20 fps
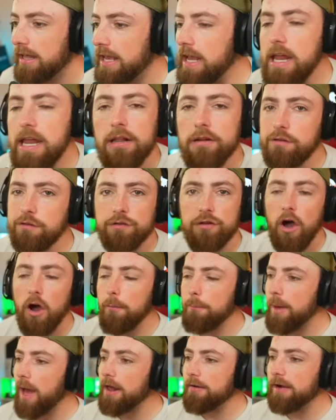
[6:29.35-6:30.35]
It is so
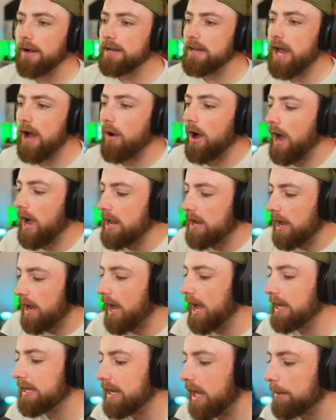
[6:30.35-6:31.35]
bad right now.
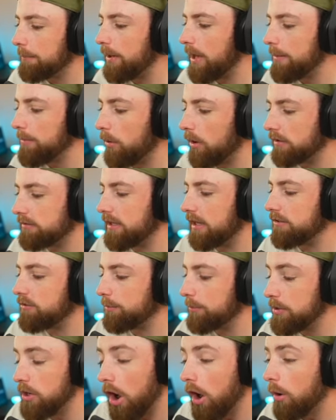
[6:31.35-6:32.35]
I got to pay more attention.
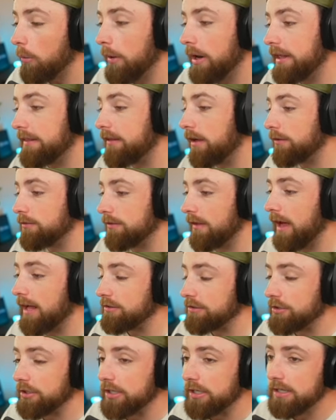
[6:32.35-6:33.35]
We are winning, though, so
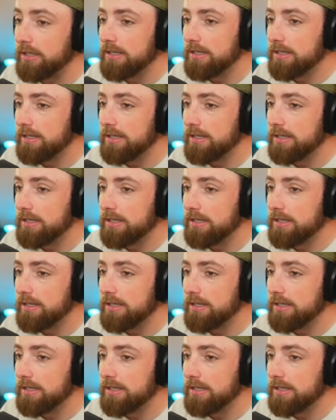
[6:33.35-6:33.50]
that's good.